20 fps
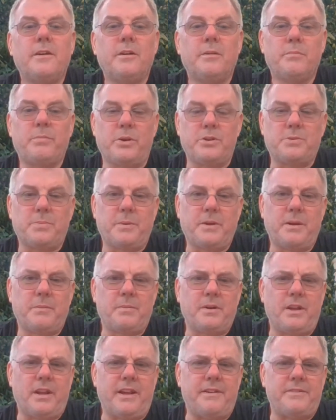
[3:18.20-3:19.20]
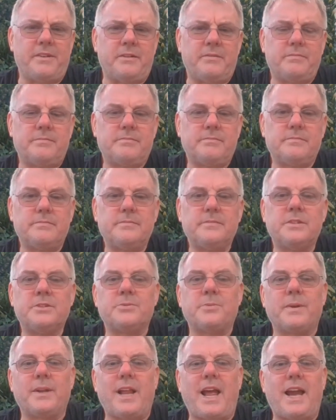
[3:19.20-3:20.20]
Principle number 11 is
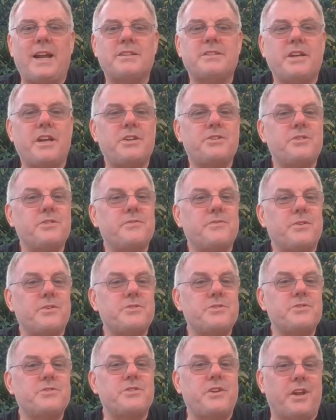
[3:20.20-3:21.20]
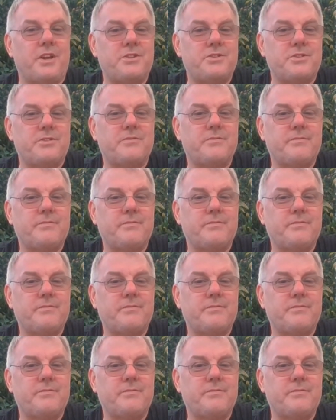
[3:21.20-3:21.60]
relaxation versus tension.